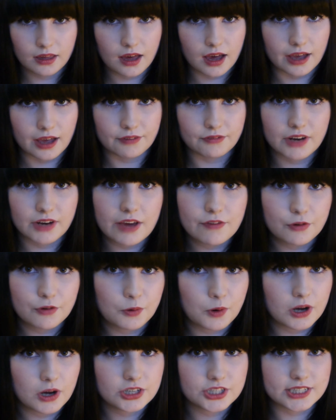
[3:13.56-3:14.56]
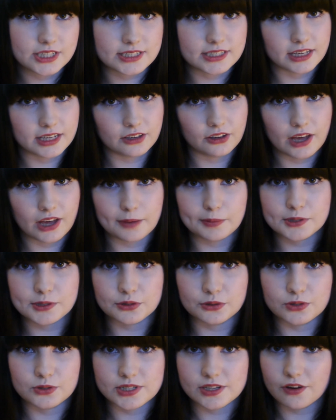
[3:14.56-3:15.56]
I've never watched a single
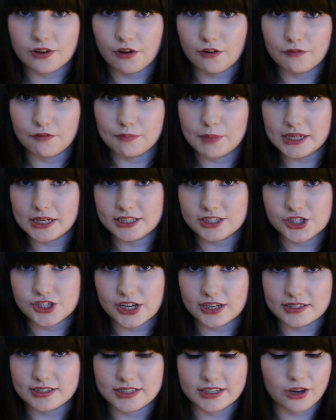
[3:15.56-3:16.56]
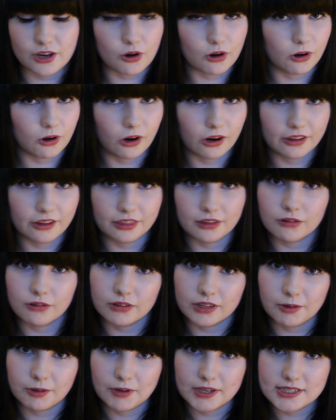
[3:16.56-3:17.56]
episode of Made in Chelsea or The
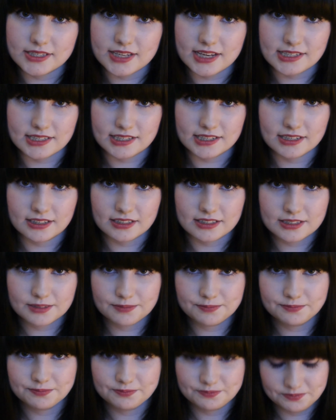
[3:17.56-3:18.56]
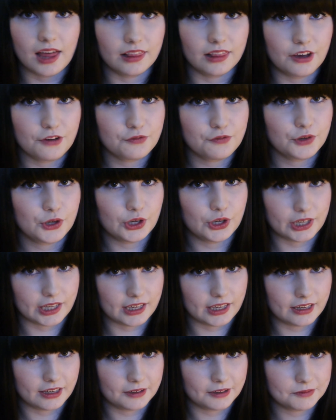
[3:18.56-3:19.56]
Only Way is Essex. I love
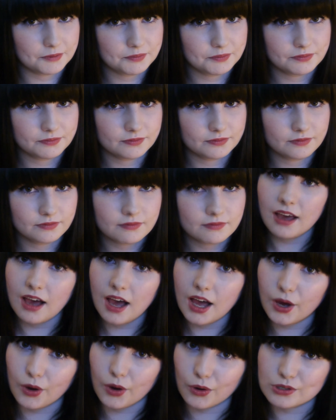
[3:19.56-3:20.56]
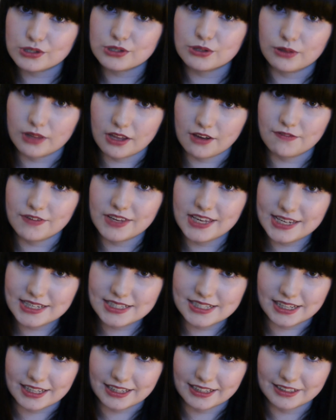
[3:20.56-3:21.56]
cooking. I also love
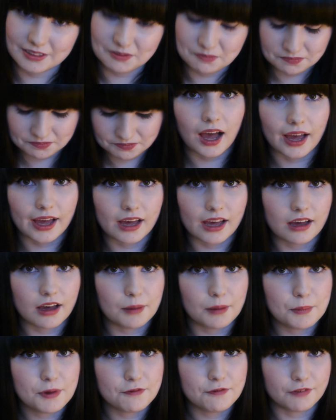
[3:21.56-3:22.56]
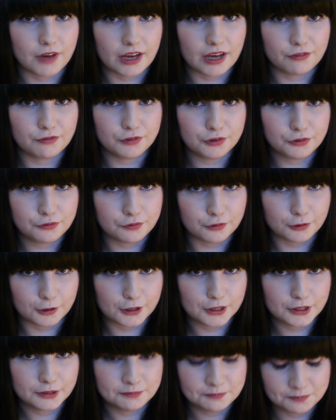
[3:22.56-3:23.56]
eating. I am
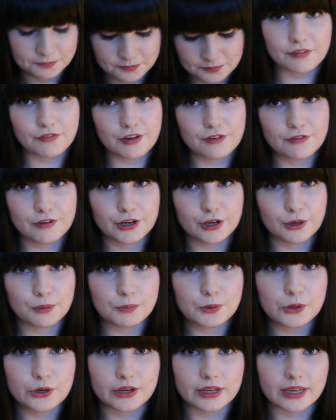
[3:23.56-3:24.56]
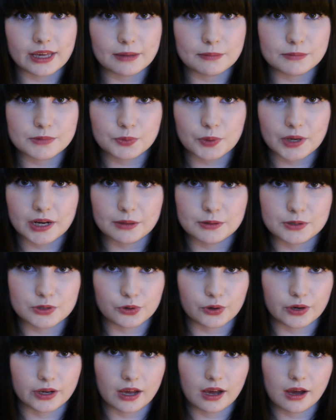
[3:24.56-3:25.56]
5'4". My favourite computer games when I was
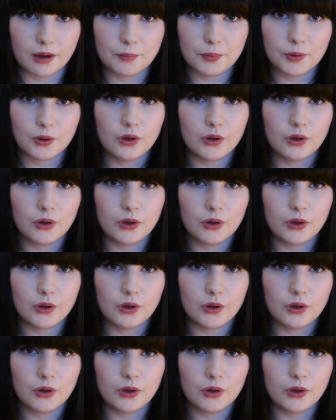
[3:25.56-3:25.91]
growing up